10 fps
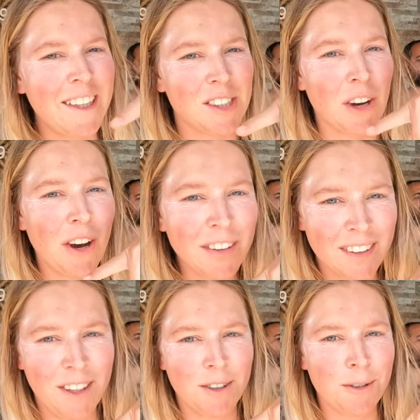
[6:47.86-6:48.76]
it's hot
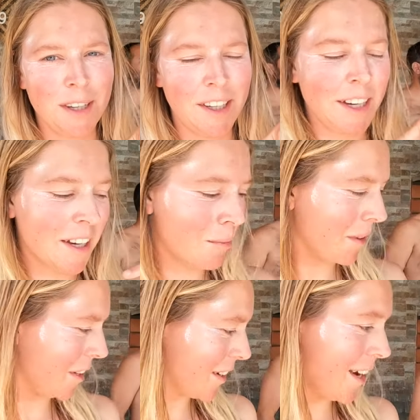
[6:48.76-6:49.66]
here already in
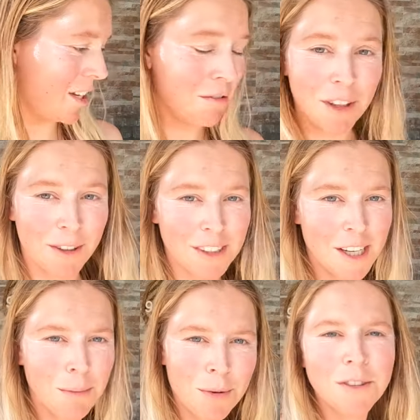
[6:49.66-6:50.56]
Caparica, even though it's
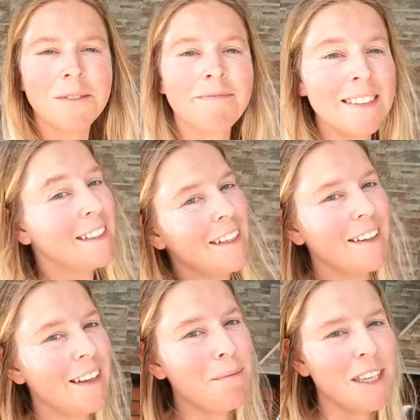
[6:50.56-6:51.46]
April.
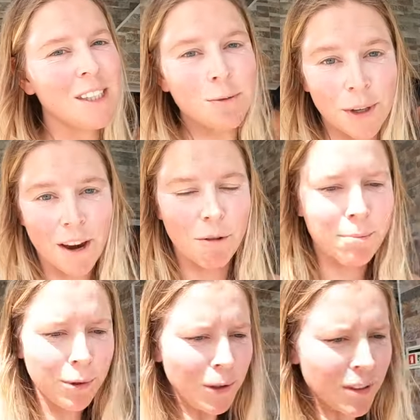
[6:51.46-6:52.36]
That means we have a
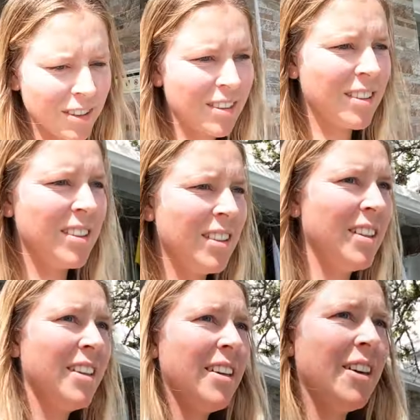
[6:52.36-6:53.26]
pool
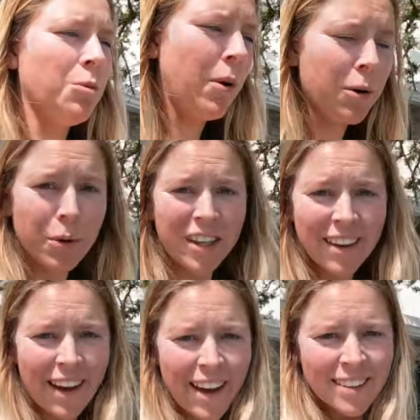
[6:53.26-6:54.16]
where we
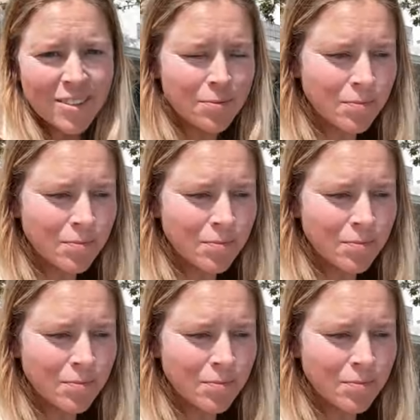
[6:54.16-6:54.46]
can